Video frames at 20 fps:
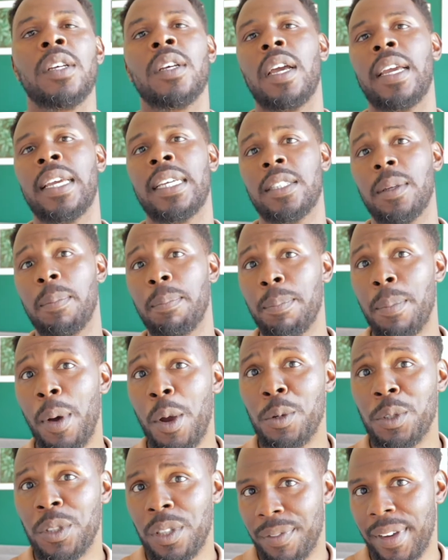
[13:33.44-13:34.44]
He's a
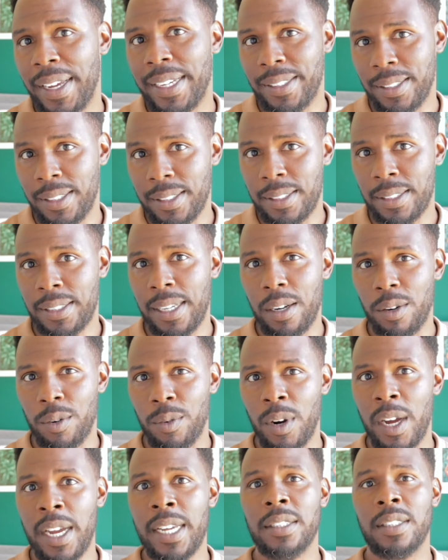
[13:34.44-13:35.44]
motivated seller,
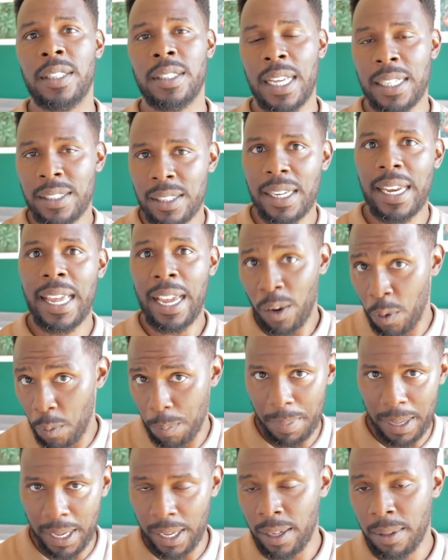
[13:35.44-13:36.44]
right? So that's going to help
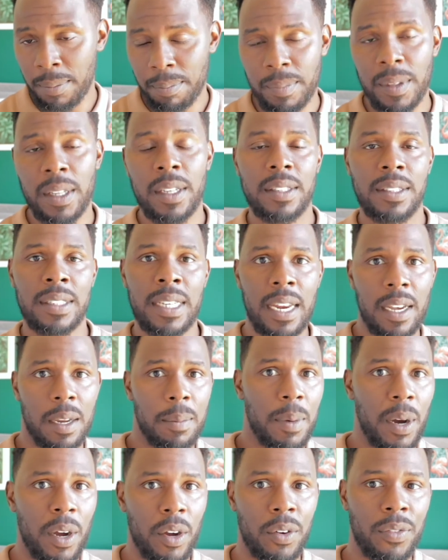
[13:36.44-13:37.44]
me tailor
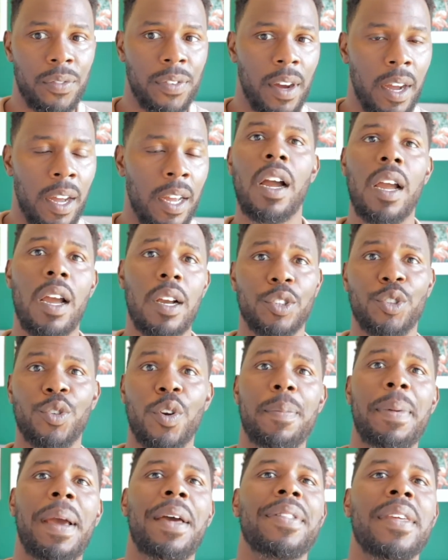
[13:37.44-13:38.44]
my offer. I asked her
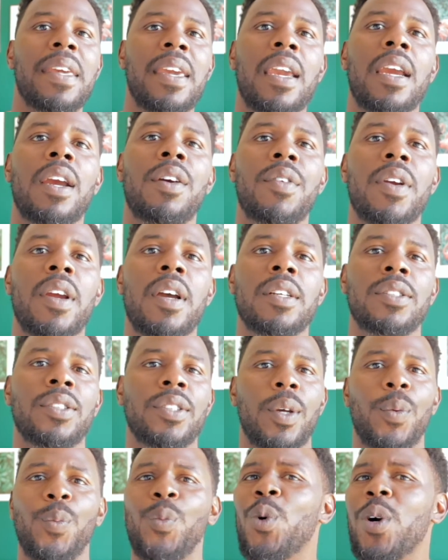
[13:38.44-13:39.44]
about the area.
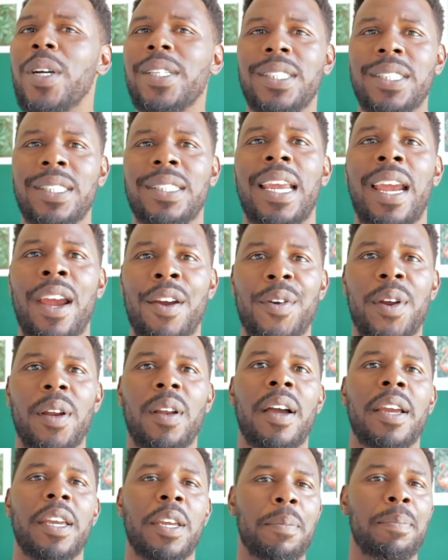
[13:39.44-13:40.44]
So what is this area
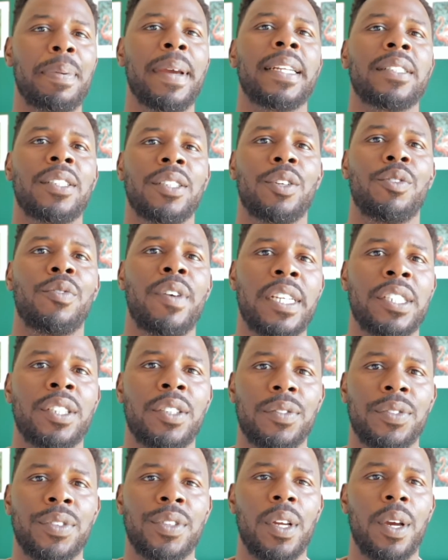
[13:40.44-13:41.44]
like compared to the rest
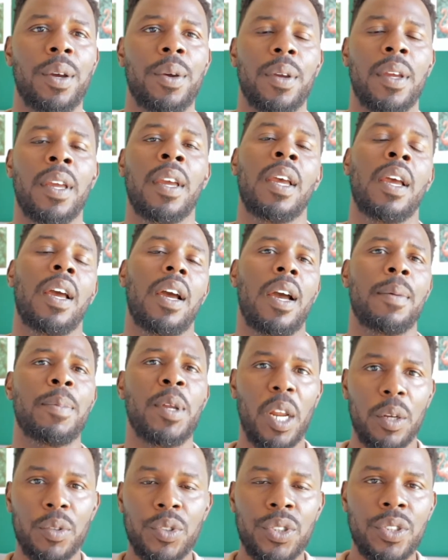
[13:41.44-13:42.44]
of Stoke? You
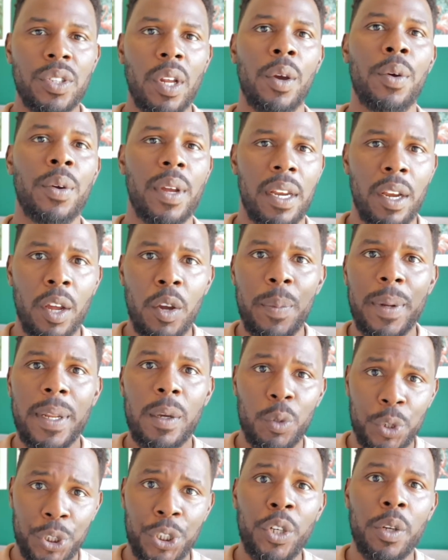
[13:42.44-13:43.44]
know, Stoke, and nobody
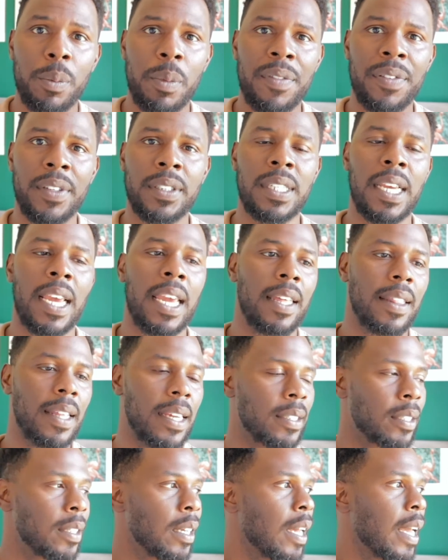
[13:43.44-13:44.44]
will shoot me for saying
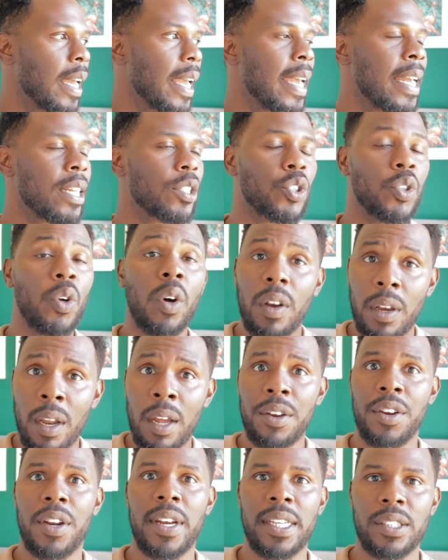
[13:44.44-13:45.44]
this, it's not
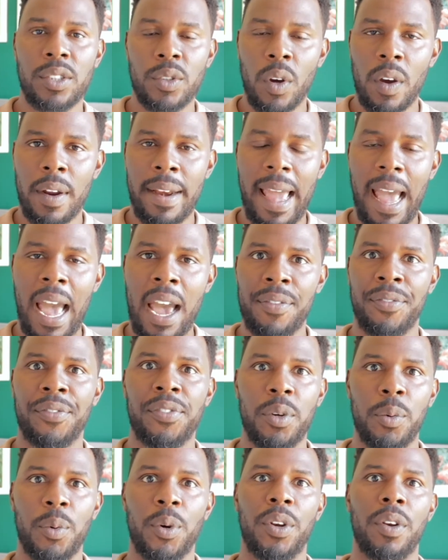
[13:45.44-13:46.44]
London. It's not an
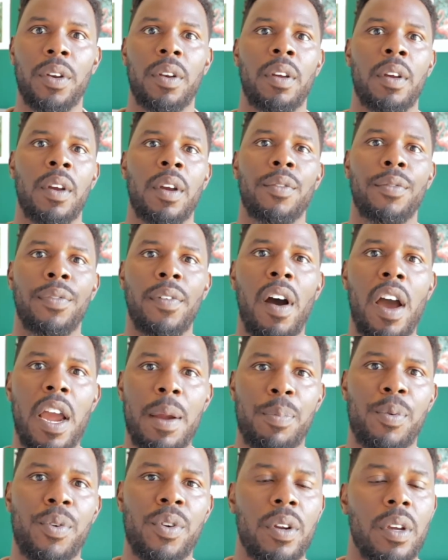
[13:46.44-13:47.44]
affluent,
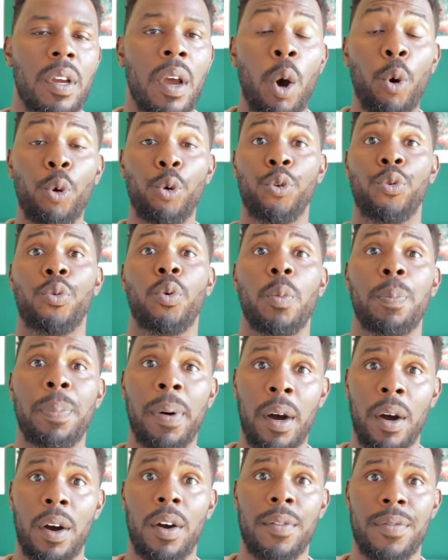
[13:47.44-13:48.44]
vibrant, cultural
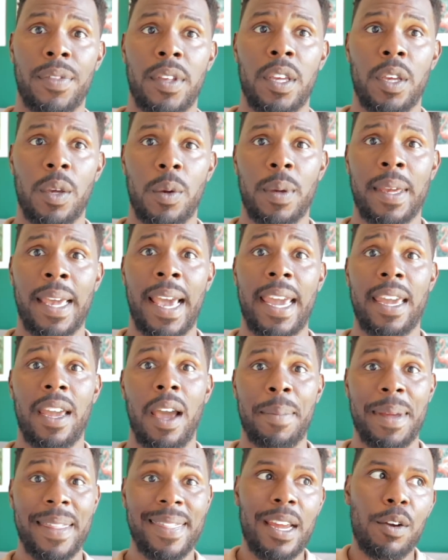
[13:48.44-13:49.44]
part of the UK. I
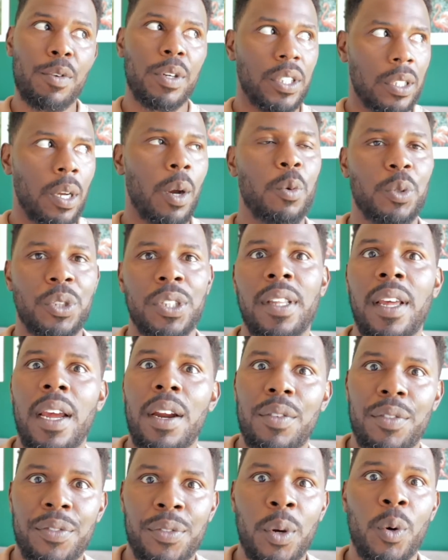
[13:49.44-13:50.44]
mean, there is culture
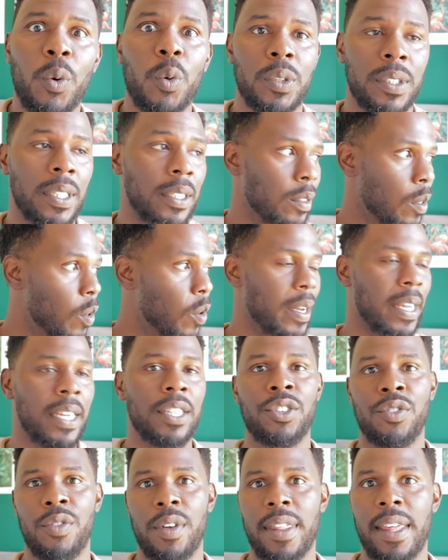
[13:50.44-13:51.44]
there, of course. There's a long
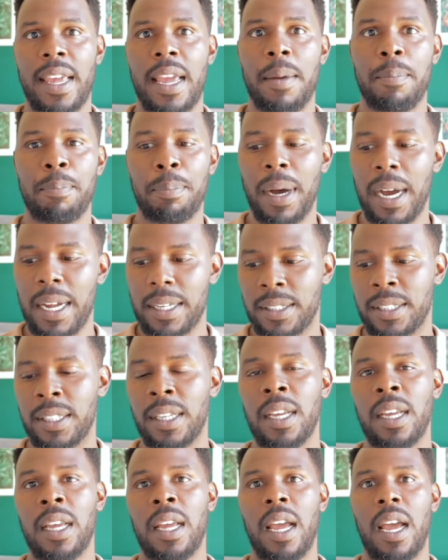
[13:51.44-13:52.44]
history there, but
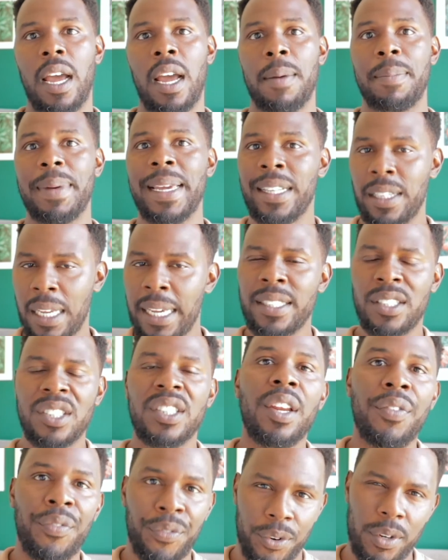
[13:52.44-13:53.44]
it's
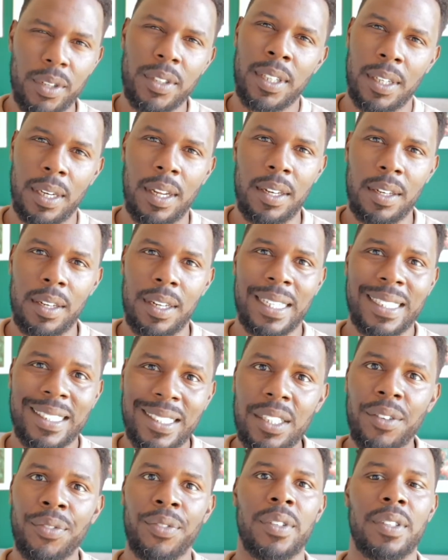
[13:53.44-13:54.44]
different to London. It's
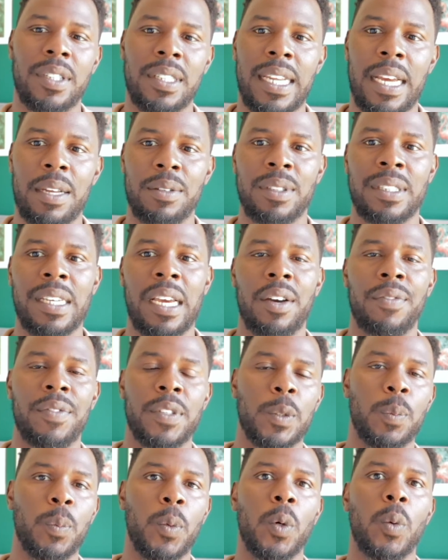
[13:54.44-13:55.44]
different to down south.
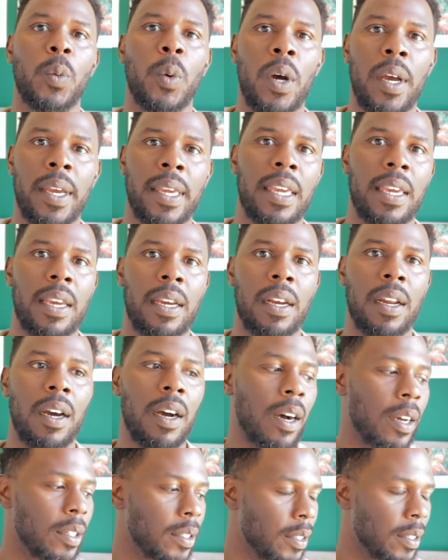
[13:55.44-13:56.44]
It's more working
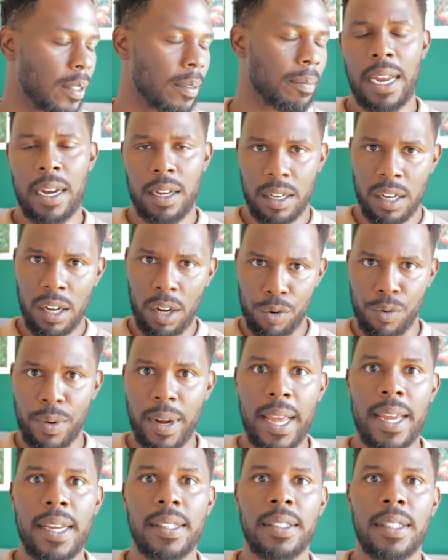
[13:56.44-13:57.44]
class. And, you know,
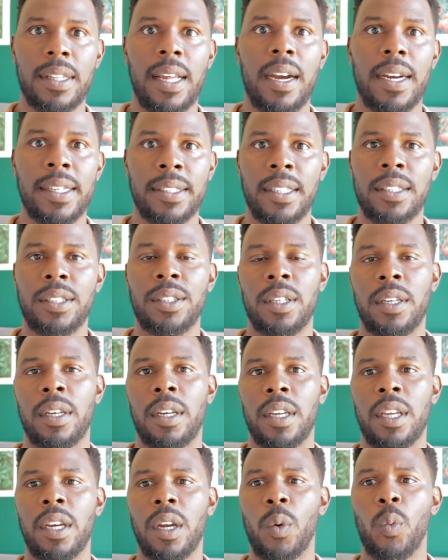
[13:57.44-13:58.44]
related to that, I said to her,
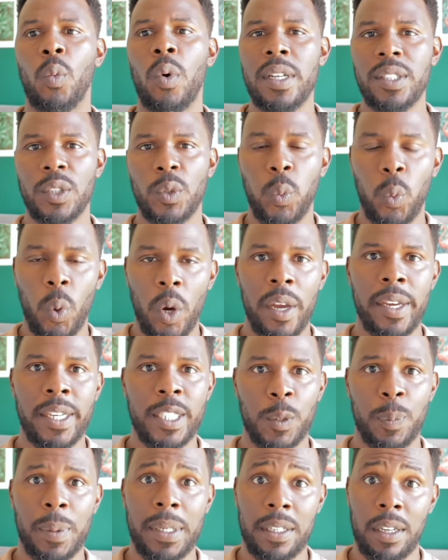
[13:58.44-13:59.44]
you know, once work
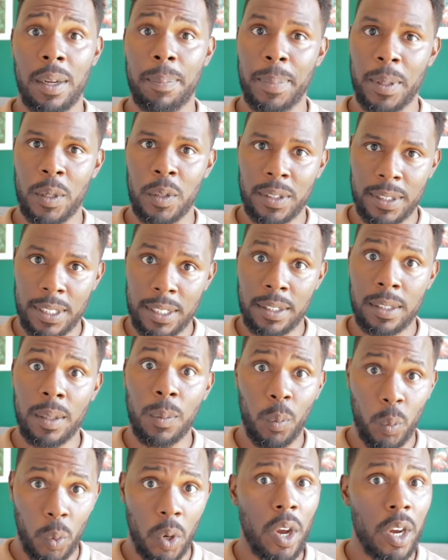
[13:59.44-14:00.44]
has been done, because there's
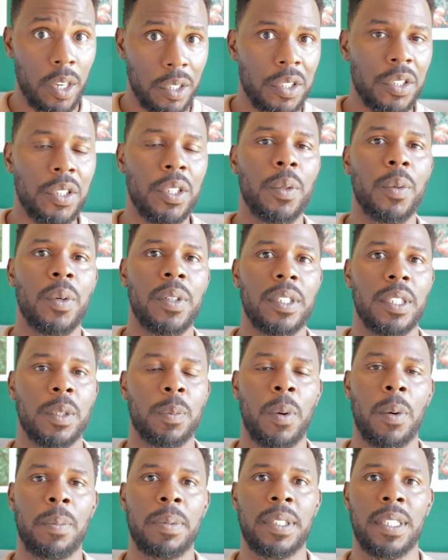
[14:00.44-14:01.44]
some work to do on this
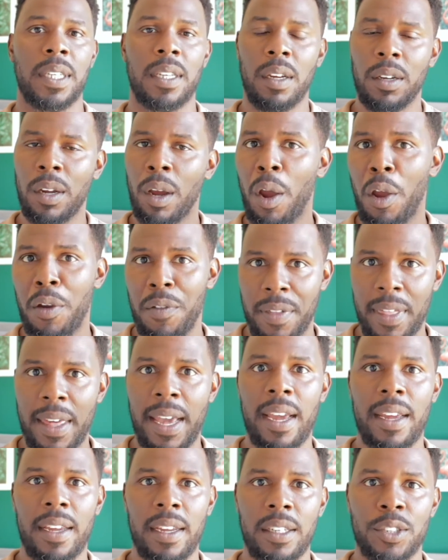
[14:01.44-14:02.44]
property, and I'll go over
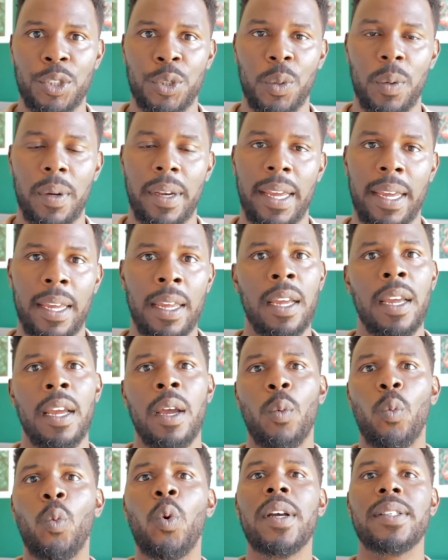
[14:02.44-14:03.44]
that shortly.
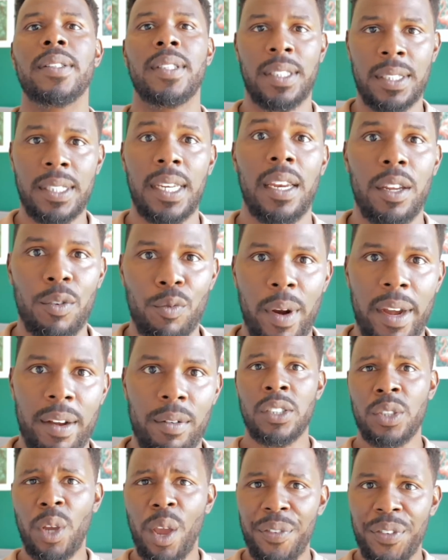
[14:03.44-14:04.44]
What is the ceiling rent?
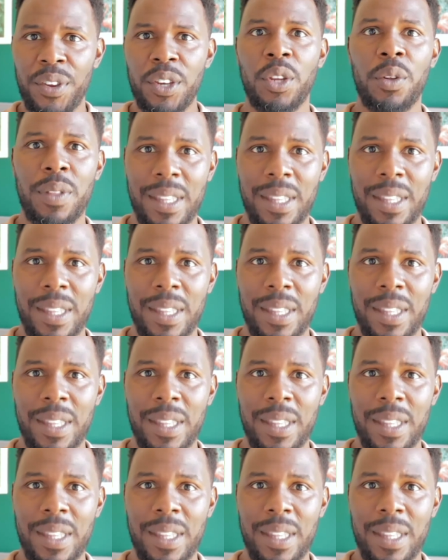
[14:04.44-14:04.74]
So if you do